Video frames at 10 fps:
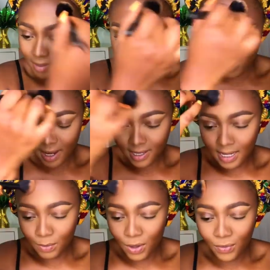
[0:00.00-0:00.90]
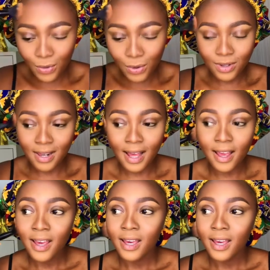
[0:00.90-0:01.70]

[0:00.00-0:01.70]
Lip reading: bad, guys. I'm not even to lie.